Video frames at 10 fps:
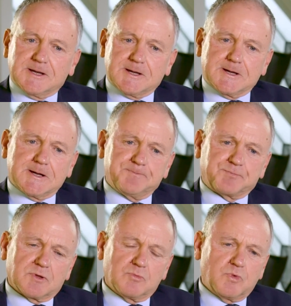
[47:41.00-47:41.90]

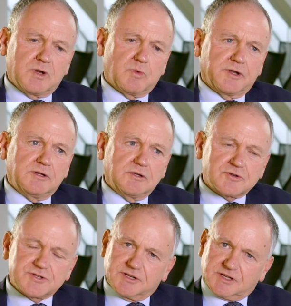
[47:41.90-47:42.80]
When one
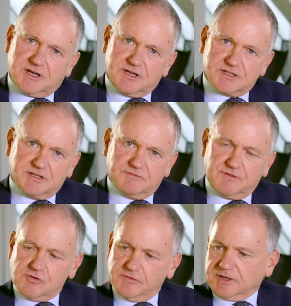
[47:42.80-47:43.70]
looks at a case
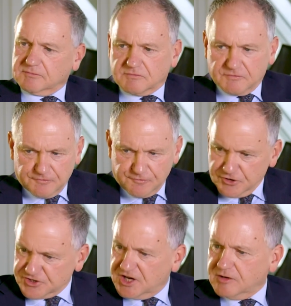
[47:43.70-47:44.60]
involving, for
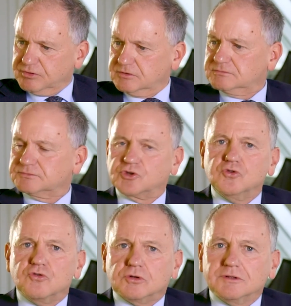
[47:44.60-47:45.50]
example,
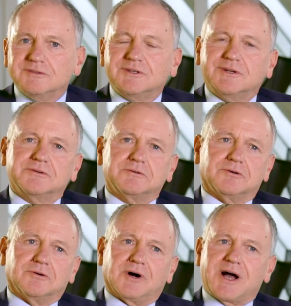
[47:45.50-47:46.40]
Google
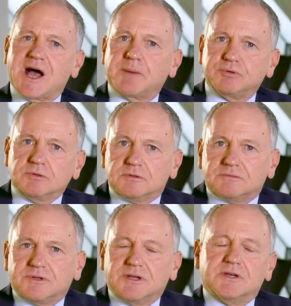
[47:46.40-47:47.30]
or Apple,
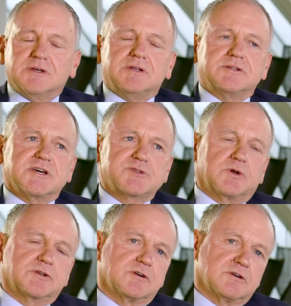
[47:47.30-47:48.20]
does
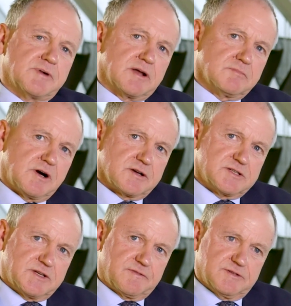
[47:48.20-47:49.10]
one go about market
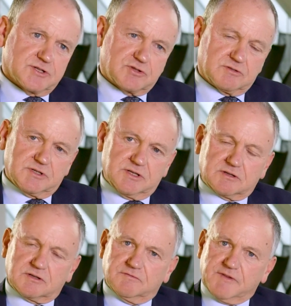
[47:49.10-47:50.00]
definition in a
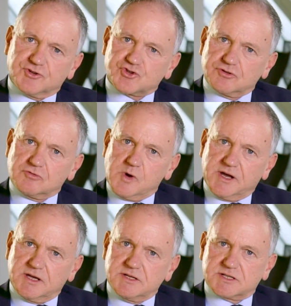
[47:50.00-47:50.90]
conventional
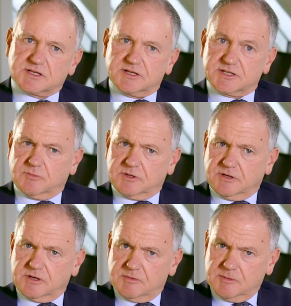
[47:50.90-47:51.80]
way, starting with
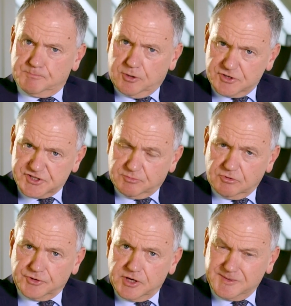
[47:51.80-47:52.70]
a possible
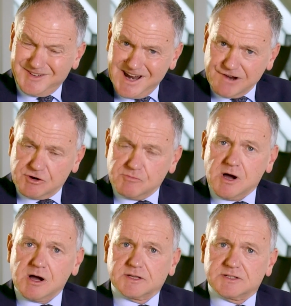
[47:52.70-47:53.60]
narrow
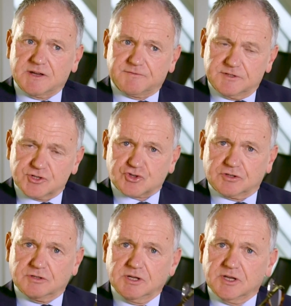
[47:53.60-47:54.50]
market
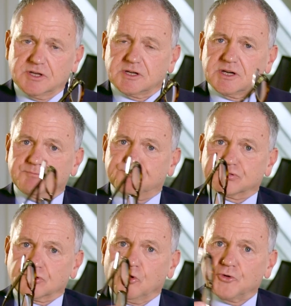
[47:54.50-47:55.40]
definition and
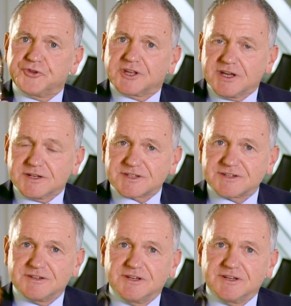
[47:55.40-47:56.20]
broadening it?